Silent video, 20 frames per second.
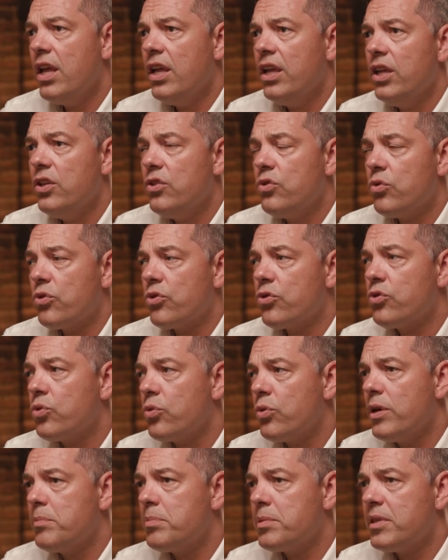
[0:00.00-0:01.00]
in order to
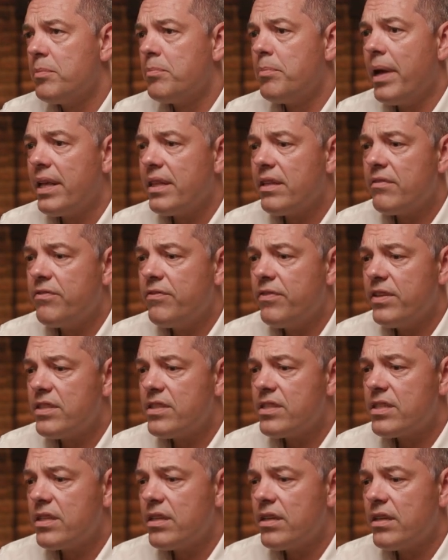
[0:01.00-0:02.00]
reap the
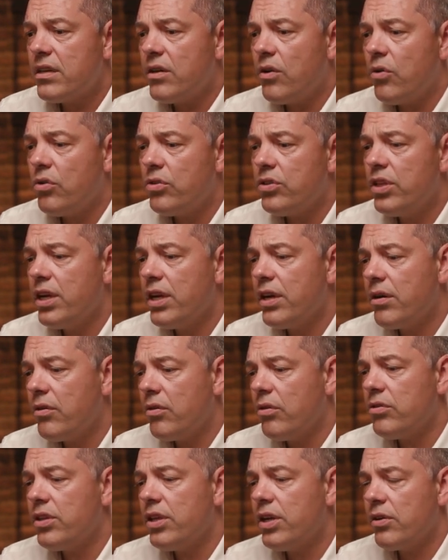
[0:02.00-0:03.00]
benefits on
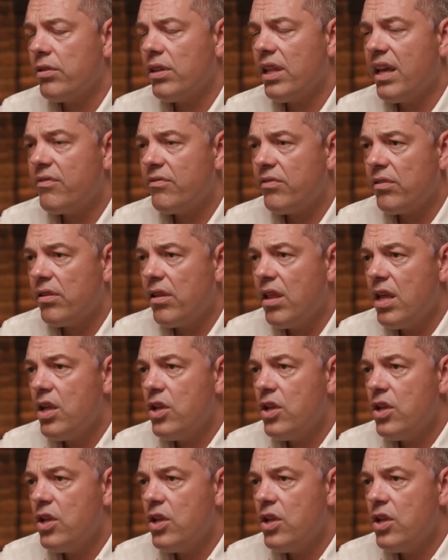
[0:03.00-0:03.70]
their level.